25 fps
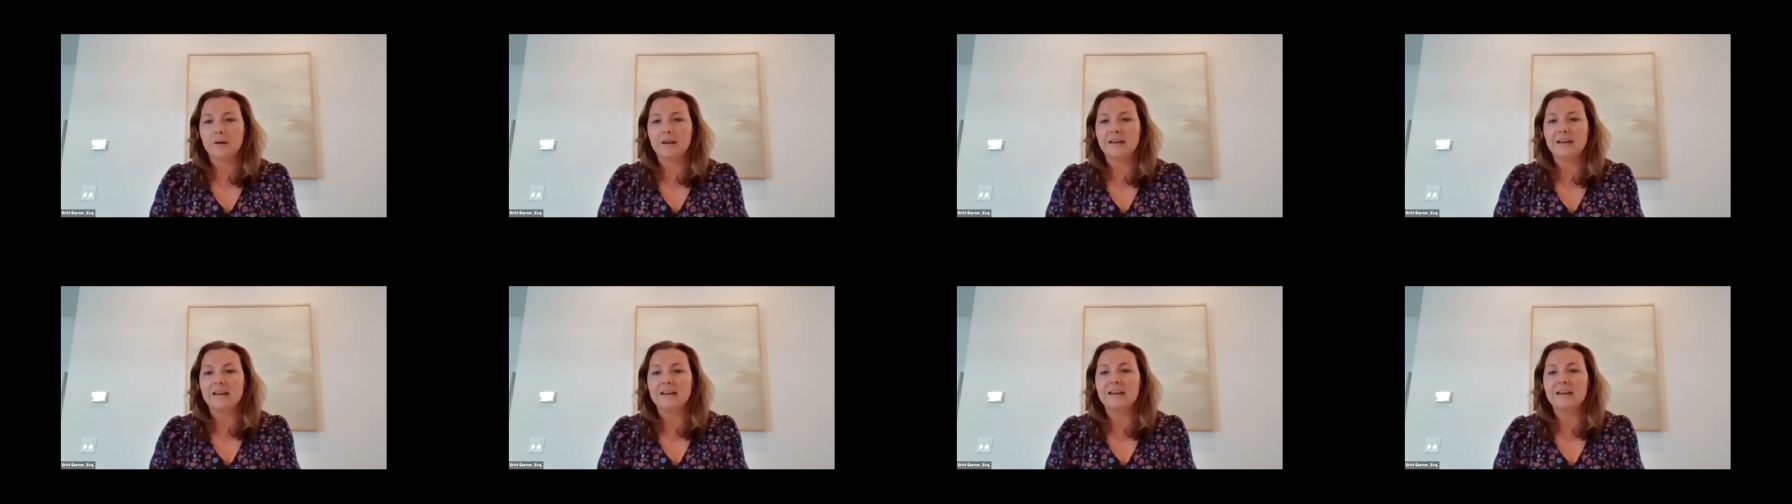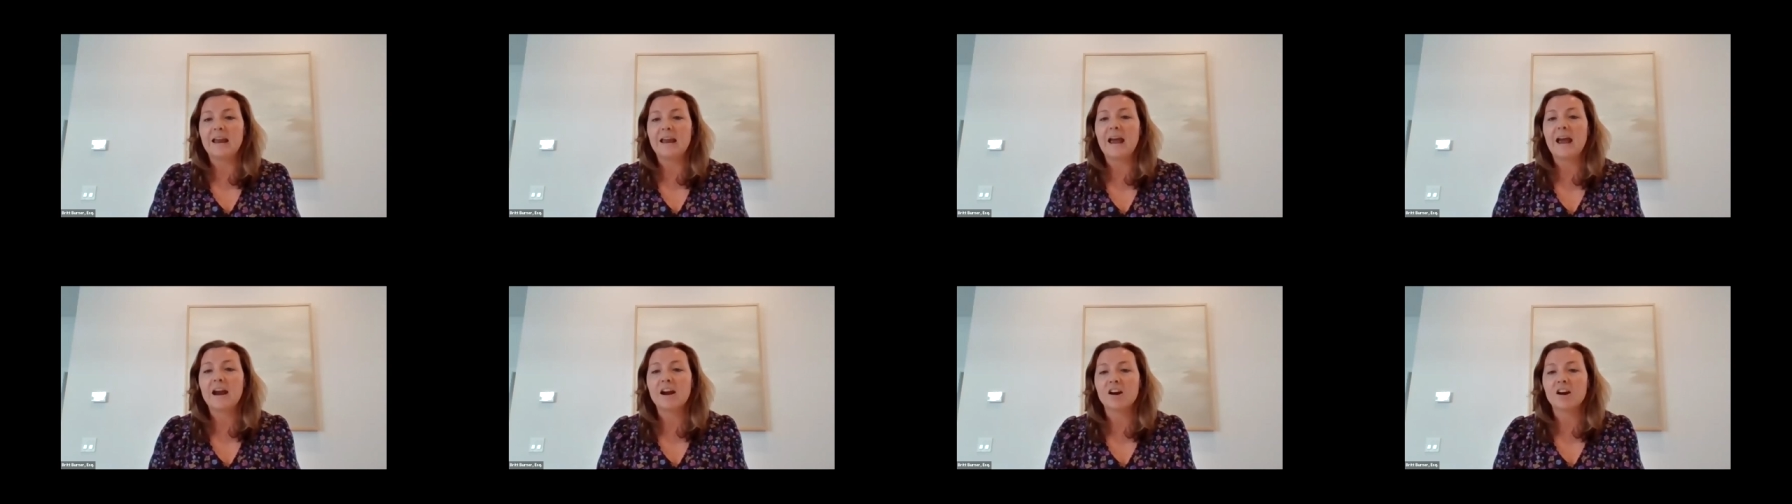an
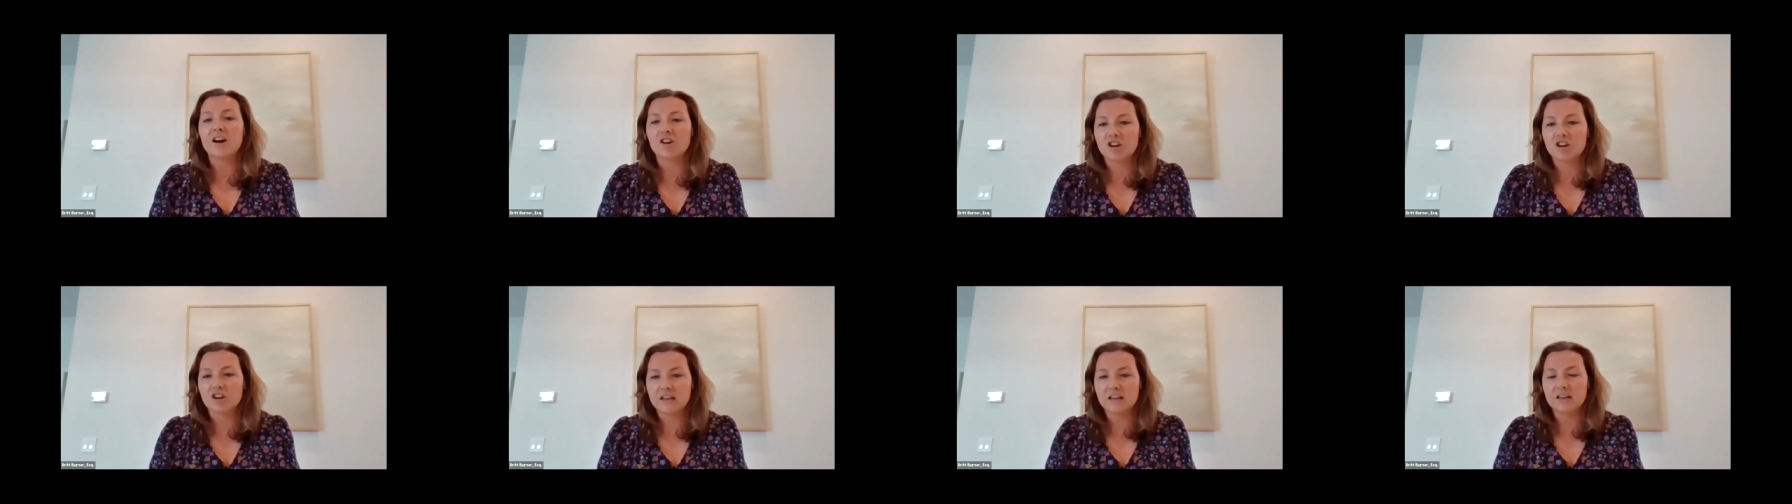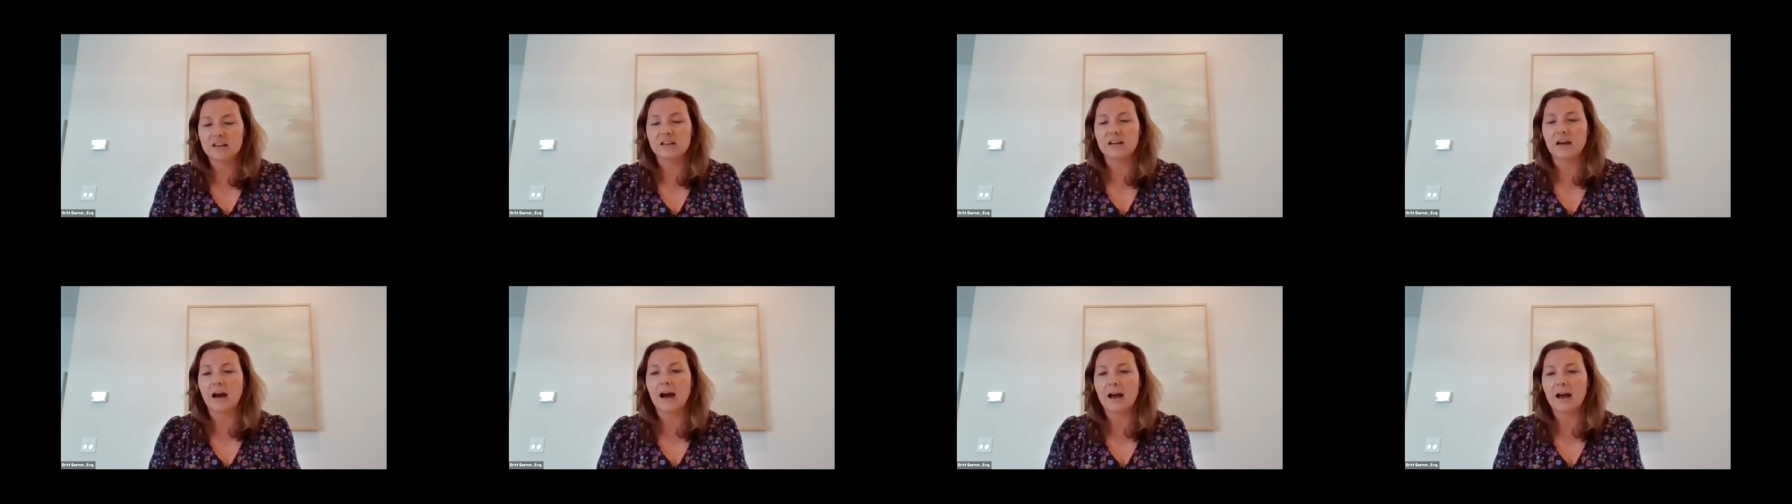
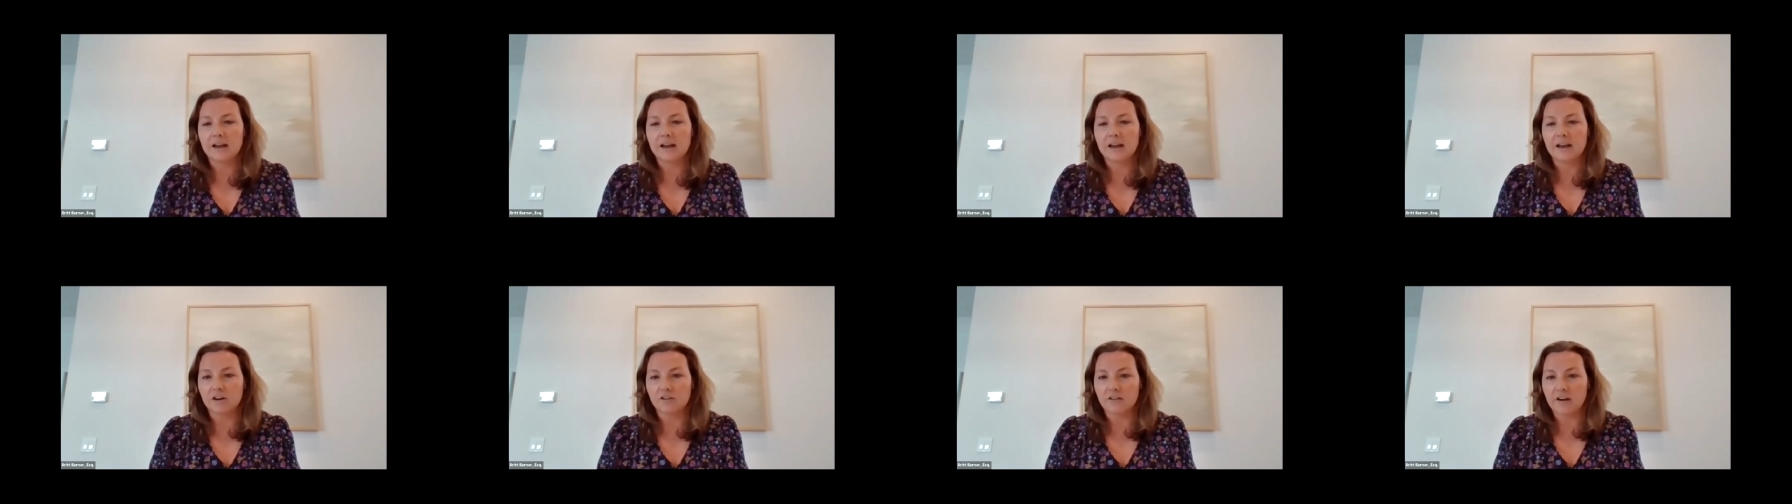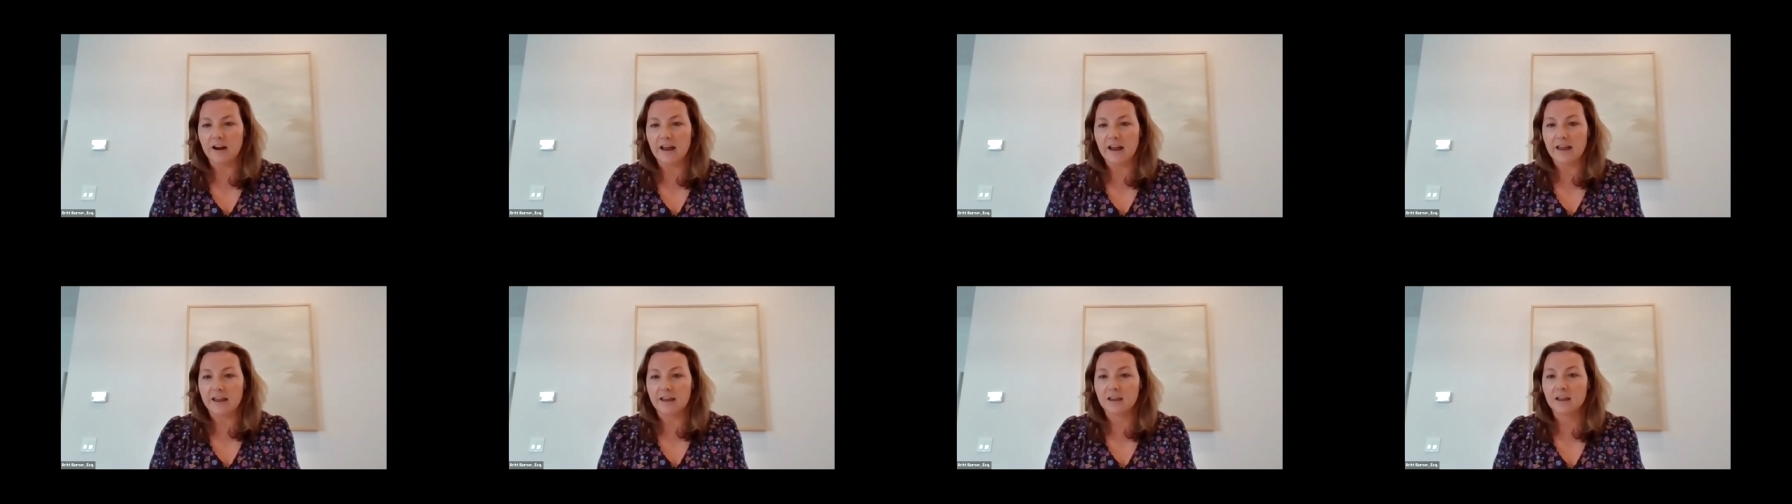inherited I R
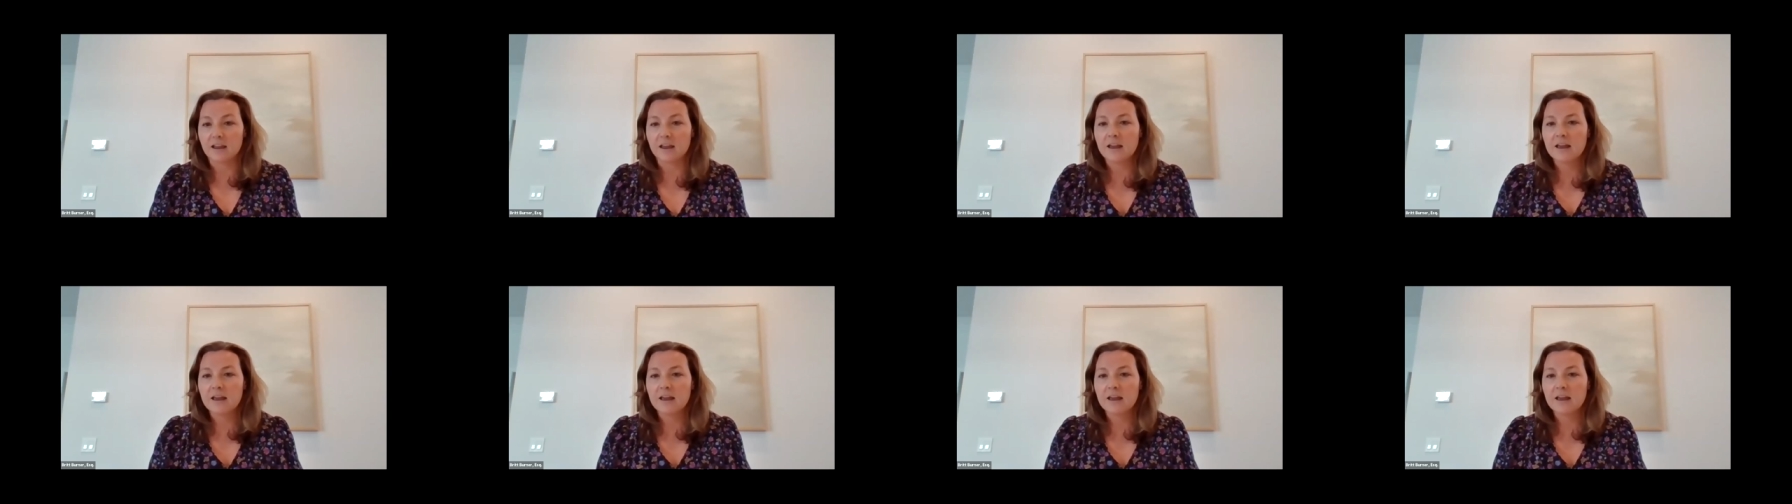A.